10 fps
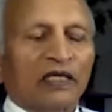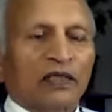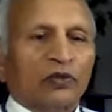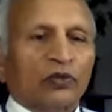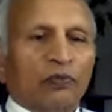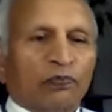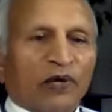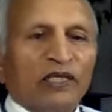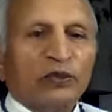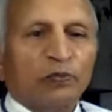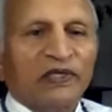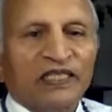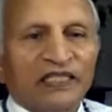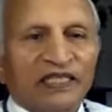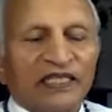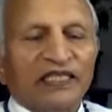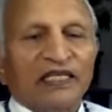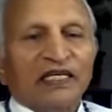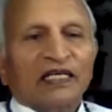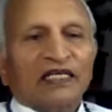So prosperity
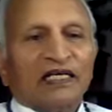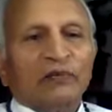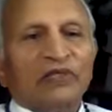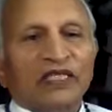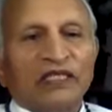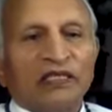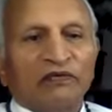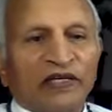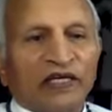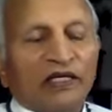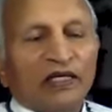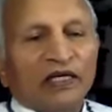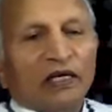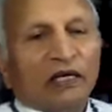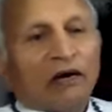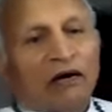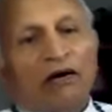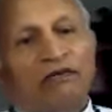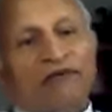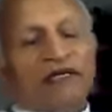comes in the way
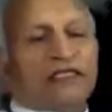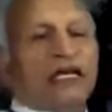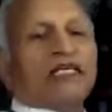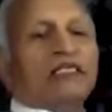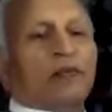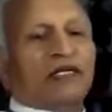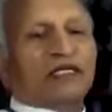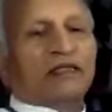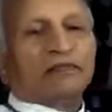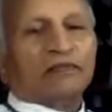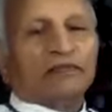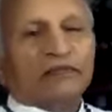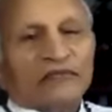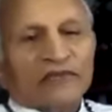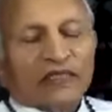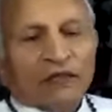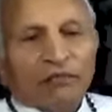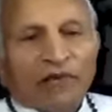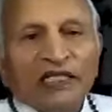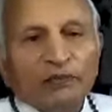of attachment.
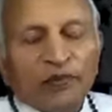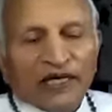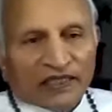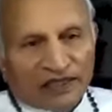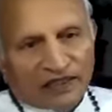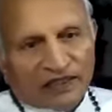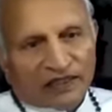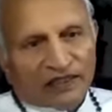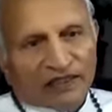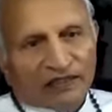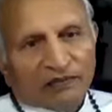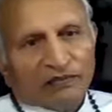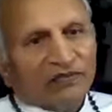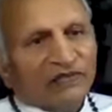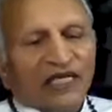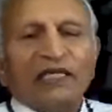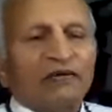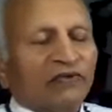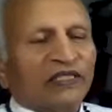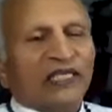Many parents, I
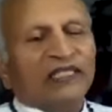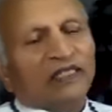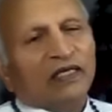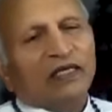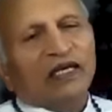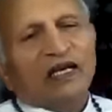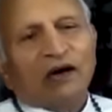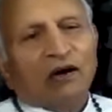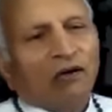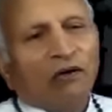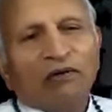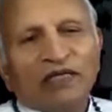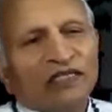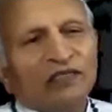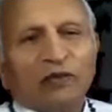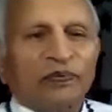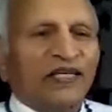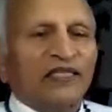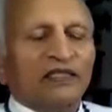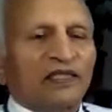have seen all kinds of
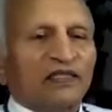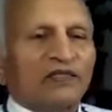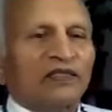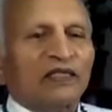cases.